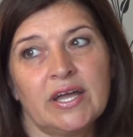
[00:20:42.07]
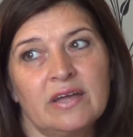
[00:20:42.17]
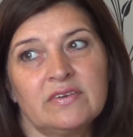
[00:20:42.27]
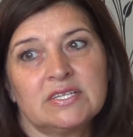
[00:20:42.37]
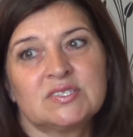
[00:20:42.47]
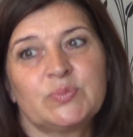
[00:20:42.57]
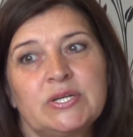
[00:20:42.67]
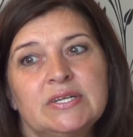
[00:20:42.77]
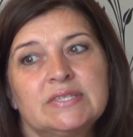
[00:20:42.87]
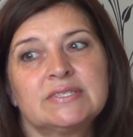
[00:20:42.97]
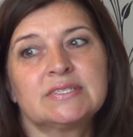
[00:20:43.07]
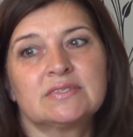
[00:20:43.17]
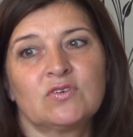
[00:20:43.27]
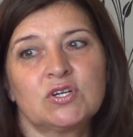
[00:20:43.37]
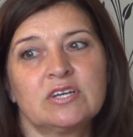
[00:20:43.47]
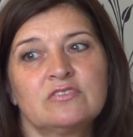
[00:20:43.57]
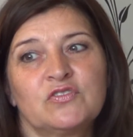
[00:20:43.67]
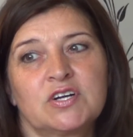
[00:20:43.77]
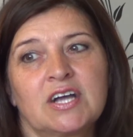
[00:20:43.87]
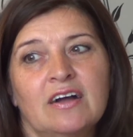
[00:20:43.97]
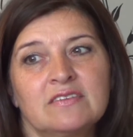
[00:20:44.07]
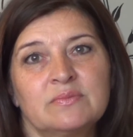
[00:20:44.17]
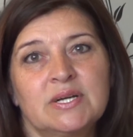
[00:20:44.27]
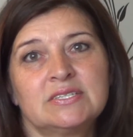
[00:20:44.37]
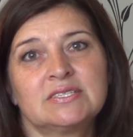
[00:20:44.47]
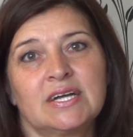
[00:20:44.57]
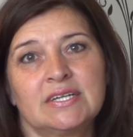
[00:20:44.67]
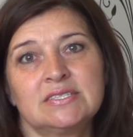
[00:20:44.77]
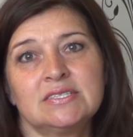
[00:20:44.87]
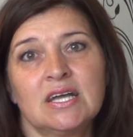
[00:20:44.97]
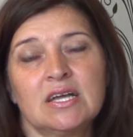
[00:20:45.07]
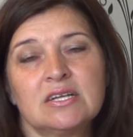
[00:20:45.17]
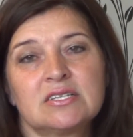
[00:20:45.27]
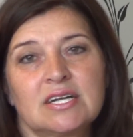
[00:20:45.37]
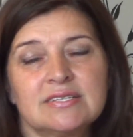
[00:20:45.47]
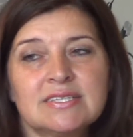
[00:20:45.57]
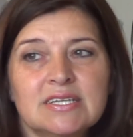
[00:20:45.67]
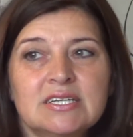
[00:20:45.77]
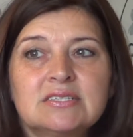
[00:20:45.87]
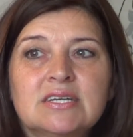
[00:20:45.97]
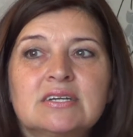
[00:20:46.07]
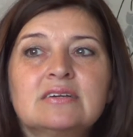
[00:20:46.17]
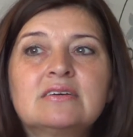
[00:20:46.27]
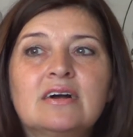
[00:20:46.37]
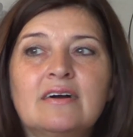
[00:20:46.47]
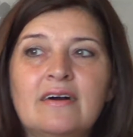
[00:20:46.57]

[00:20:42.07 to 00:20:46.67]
though I have experience working for government and translating